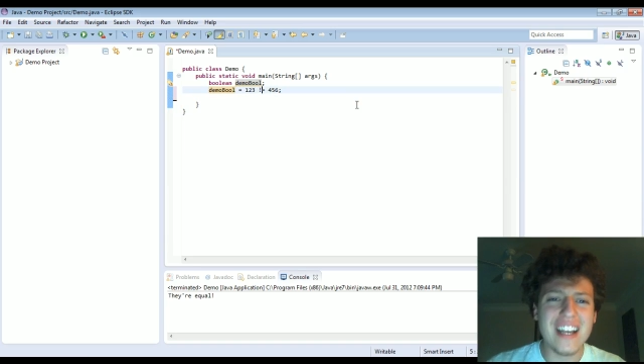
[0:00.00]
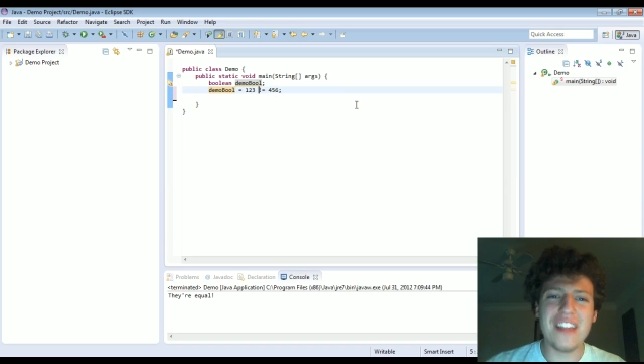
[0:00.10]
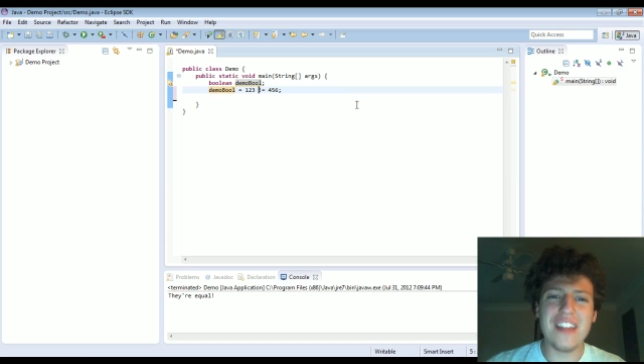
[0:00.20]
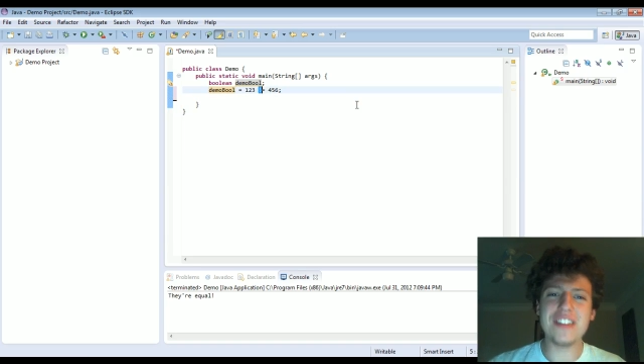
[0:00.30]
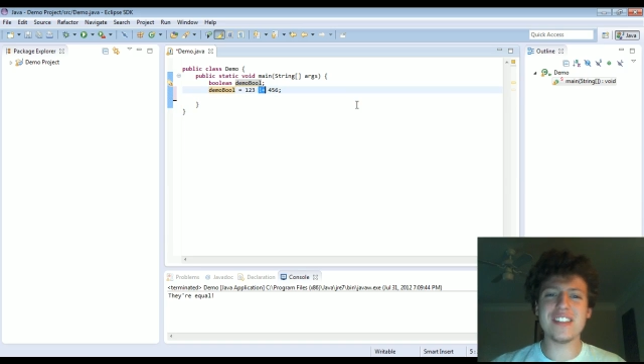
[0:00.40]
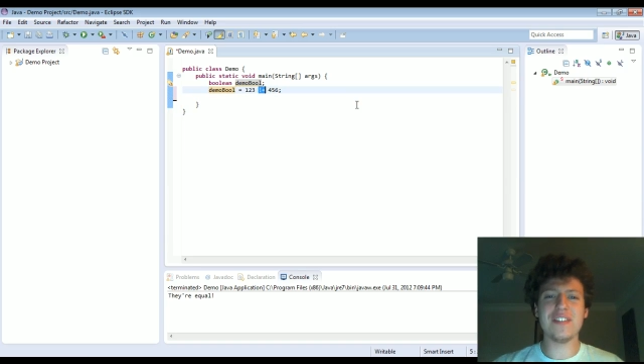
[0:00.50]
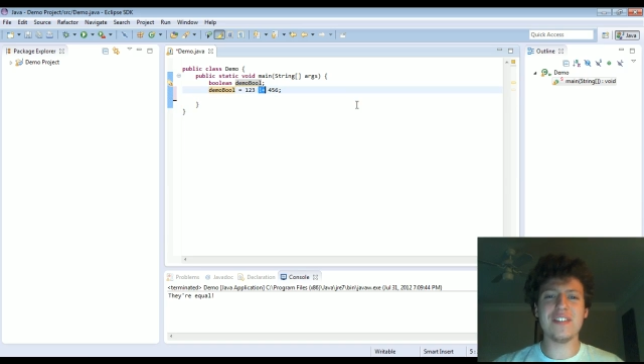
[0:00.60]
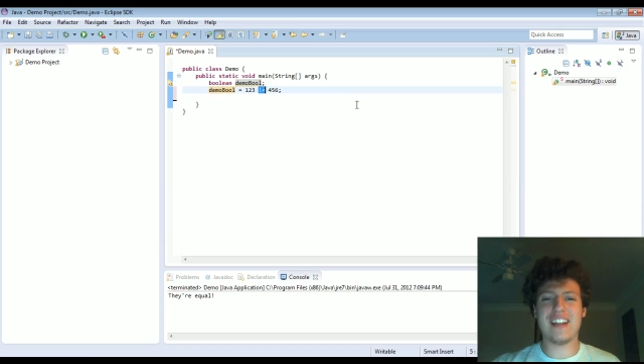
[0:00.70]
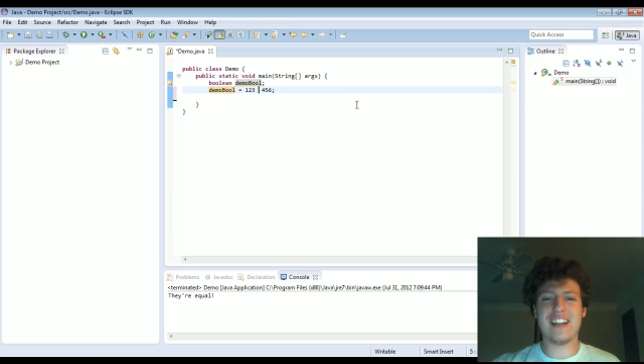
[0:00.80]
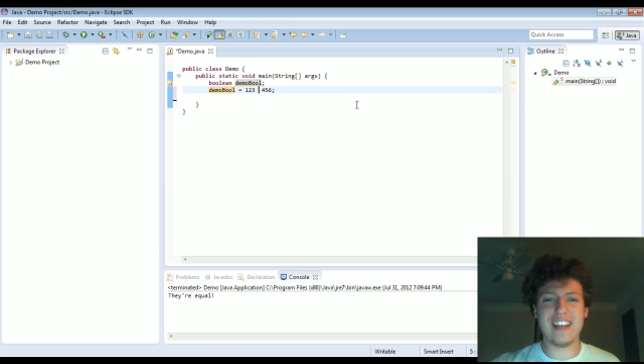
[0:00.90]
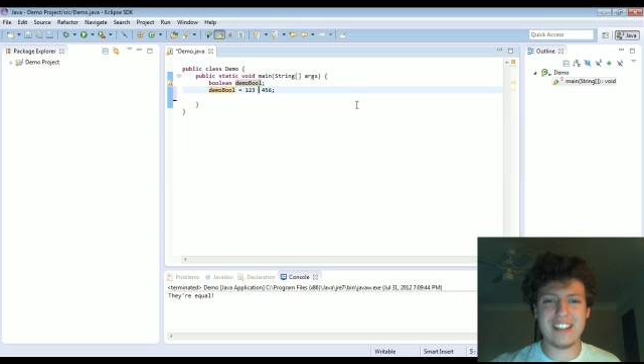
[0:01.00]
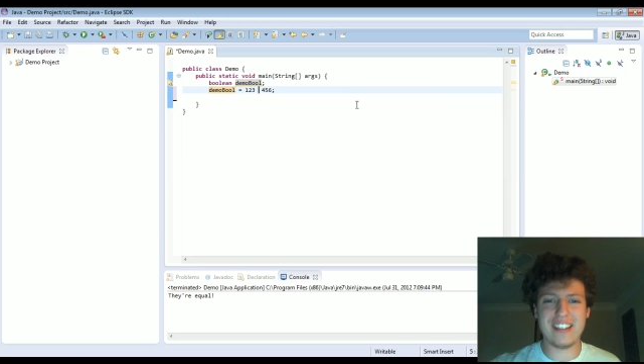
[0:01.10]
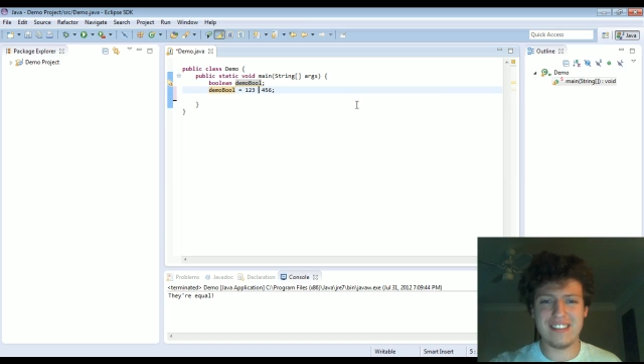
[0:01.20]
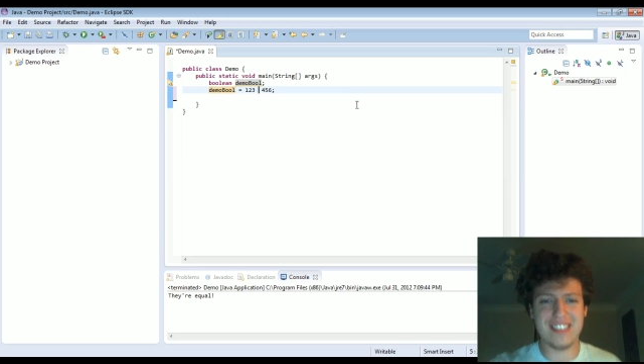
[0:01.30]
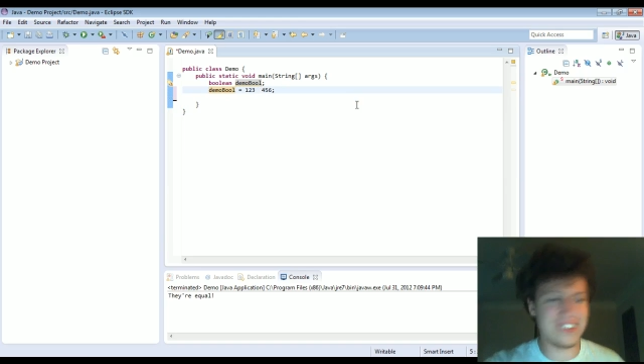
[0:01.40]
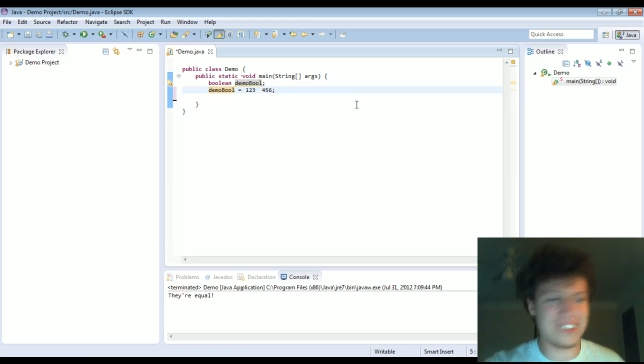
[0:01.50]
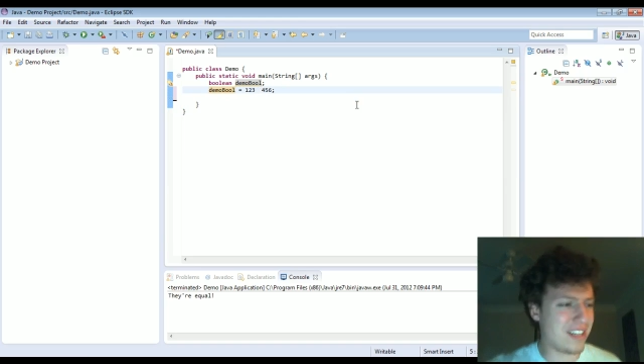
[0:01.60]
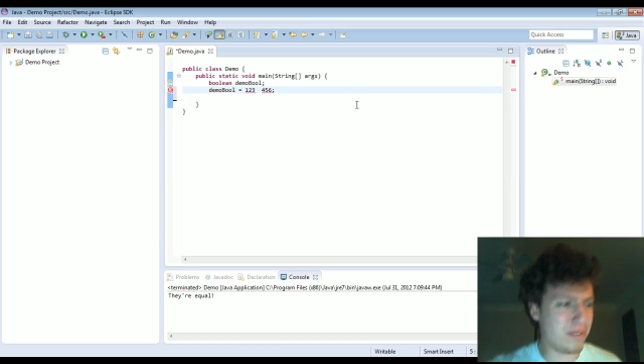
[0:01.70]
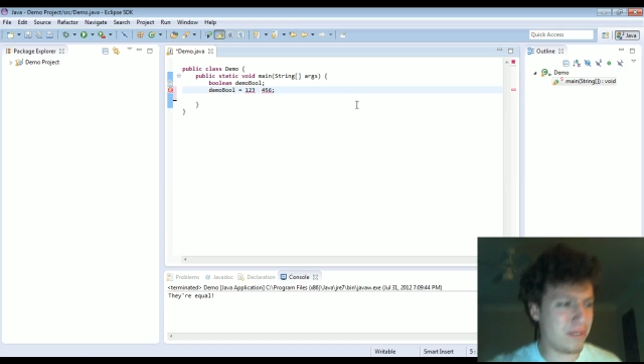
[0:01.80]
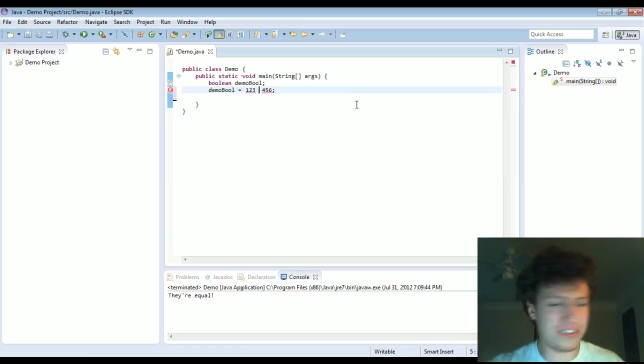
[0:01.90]
This stuff, it's kind of like, there's not
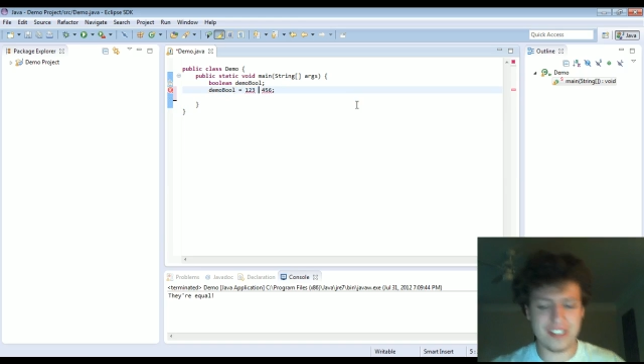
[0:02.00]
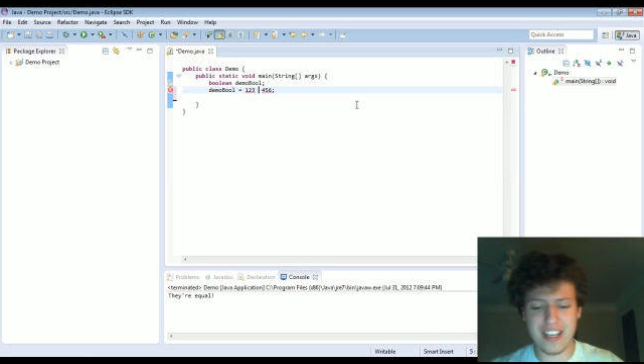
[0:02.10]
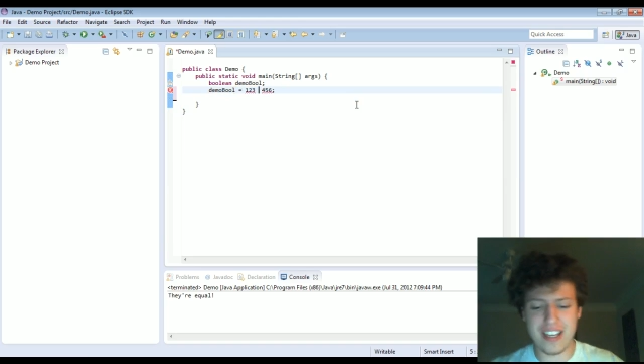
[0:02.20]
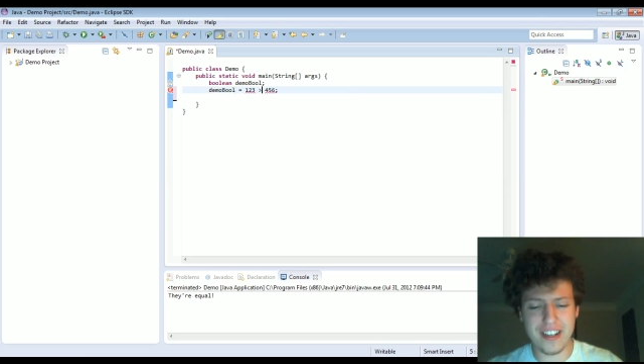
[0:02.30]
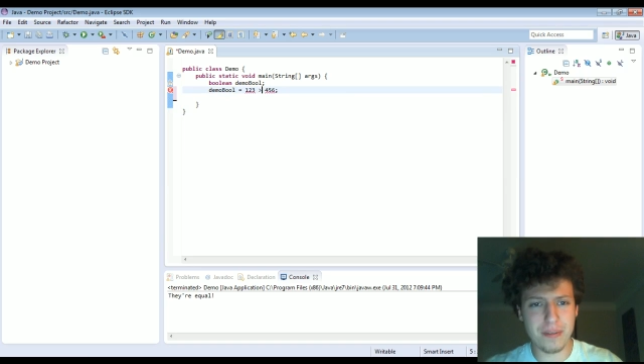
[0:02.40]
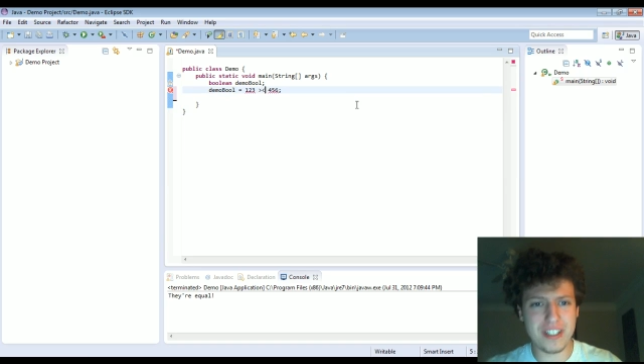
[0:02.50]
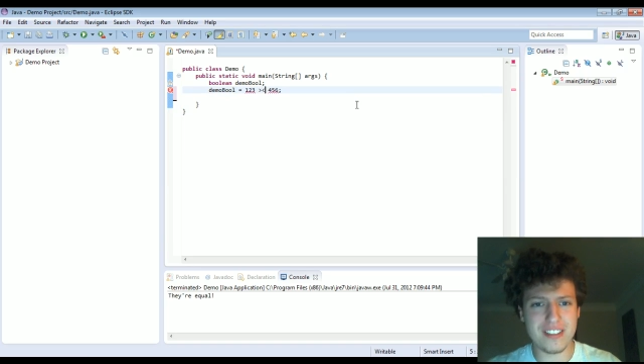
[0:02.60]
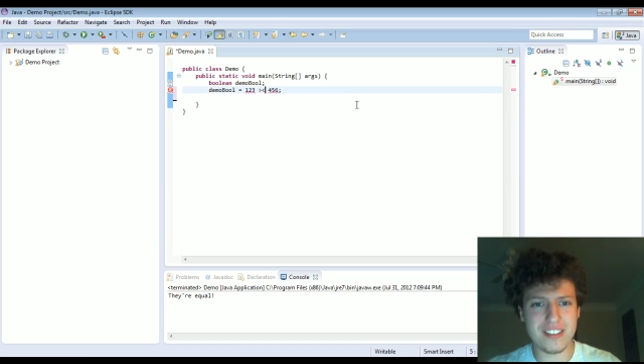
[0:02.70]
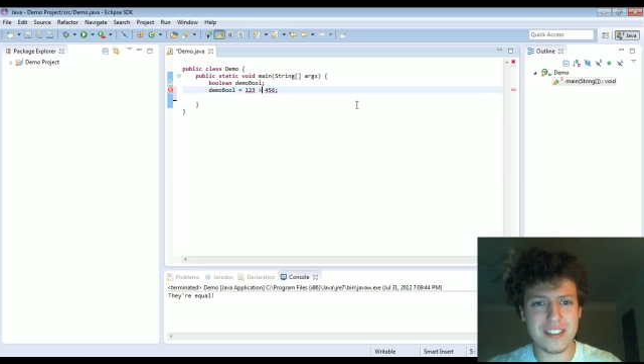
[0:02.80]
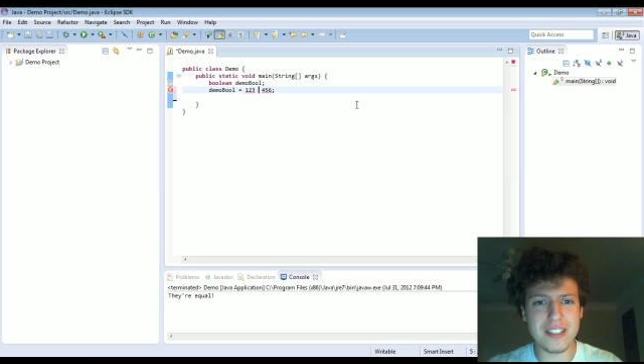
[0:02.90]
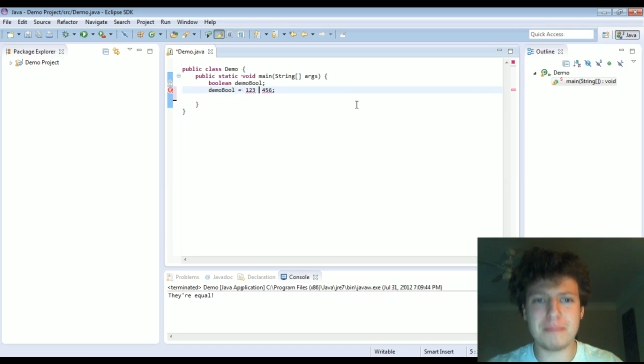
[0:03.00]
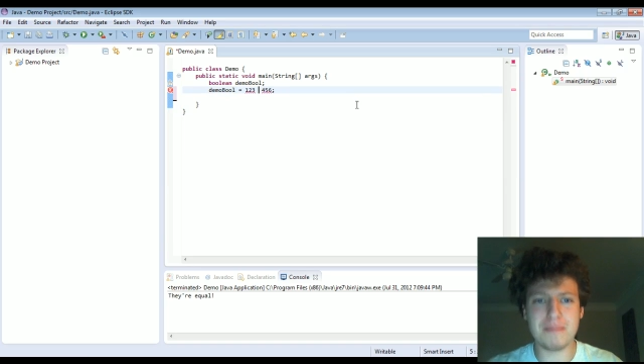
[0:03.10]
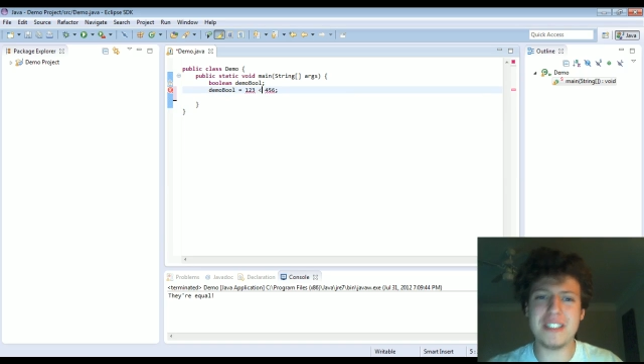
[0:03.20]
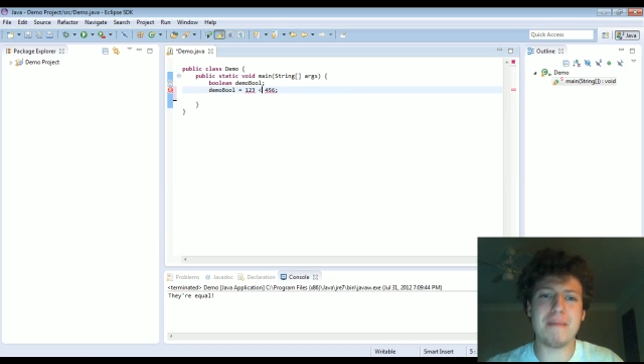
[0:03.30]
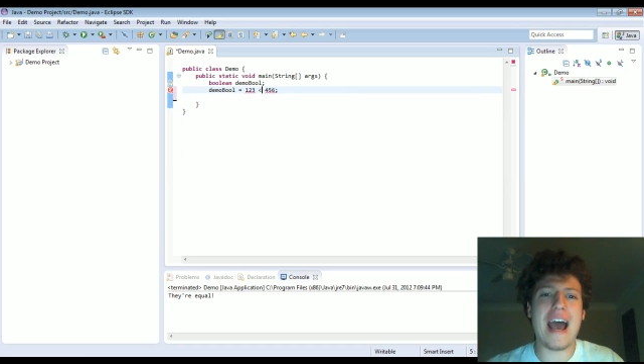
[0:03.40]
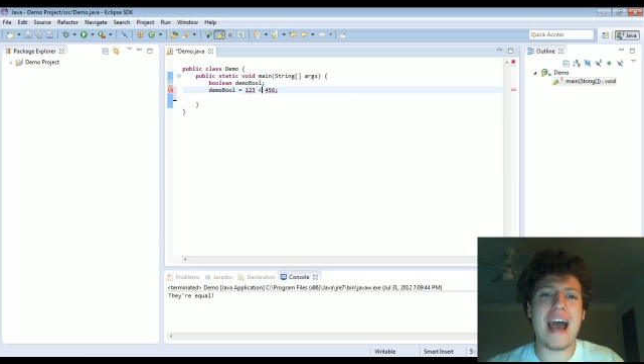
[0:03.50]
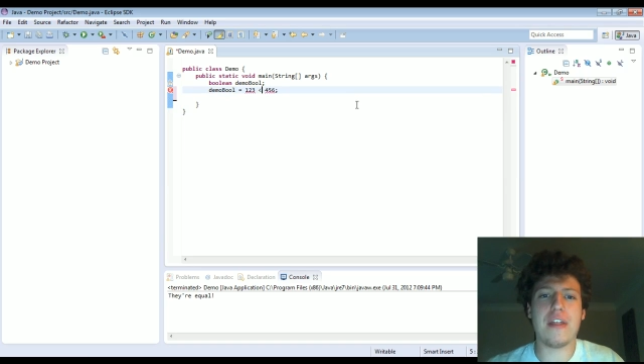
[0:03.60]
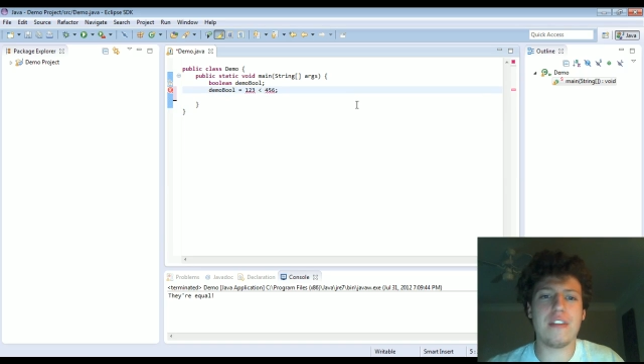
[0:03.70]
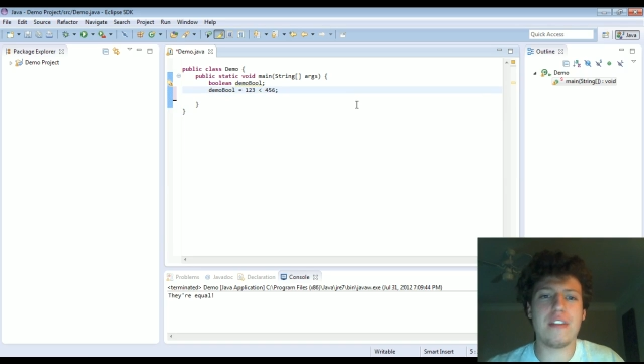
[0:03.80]
much to say here because it's math.